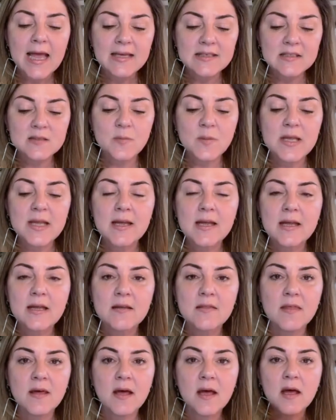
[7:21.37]
as
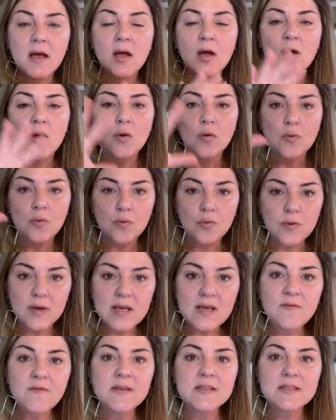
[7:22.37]
being the
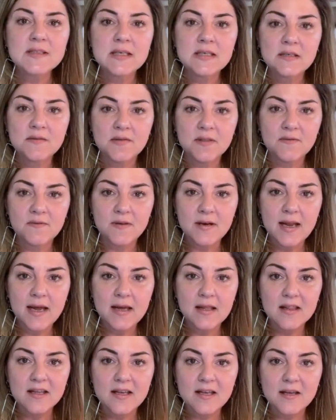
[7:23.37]
revisit of the
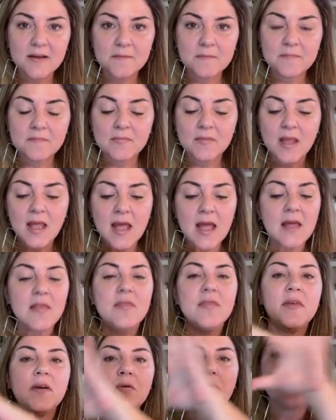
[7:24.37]
finale,
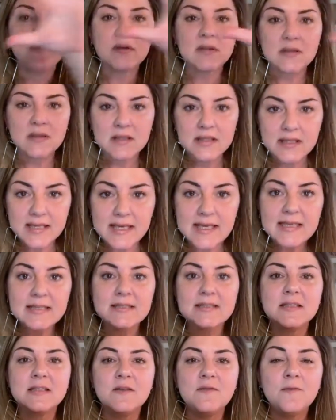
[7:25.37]
the
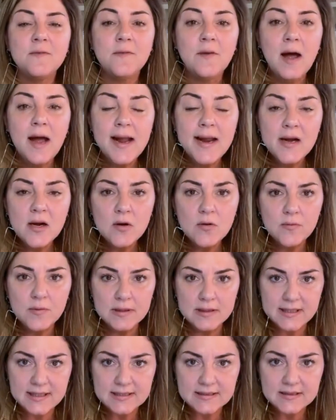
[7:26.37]
release, the final
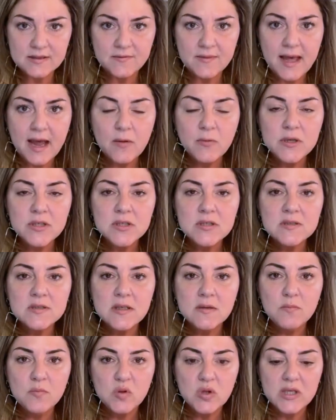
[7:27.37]
release of that which is
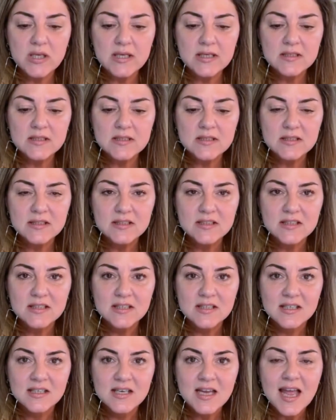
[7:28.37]
complete,
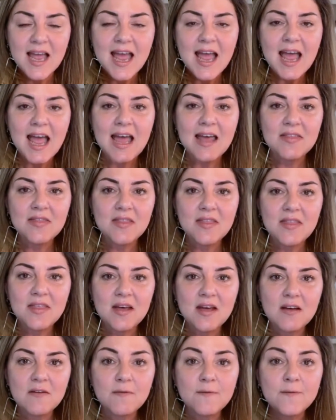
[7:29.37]
and
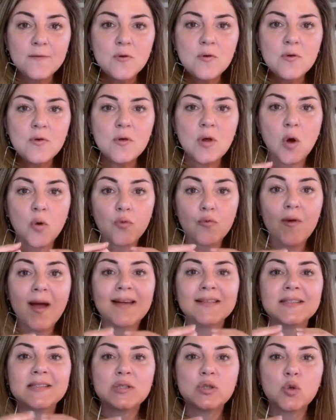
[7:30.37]
the full
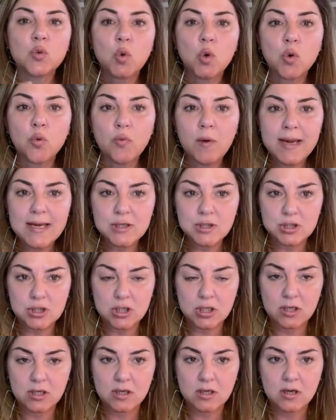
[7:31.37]

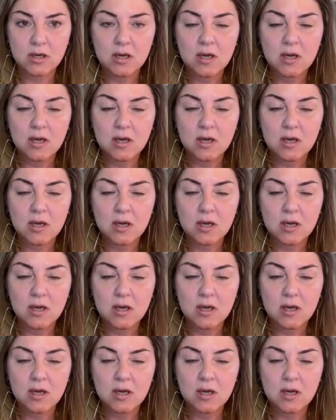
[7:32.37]
restoration.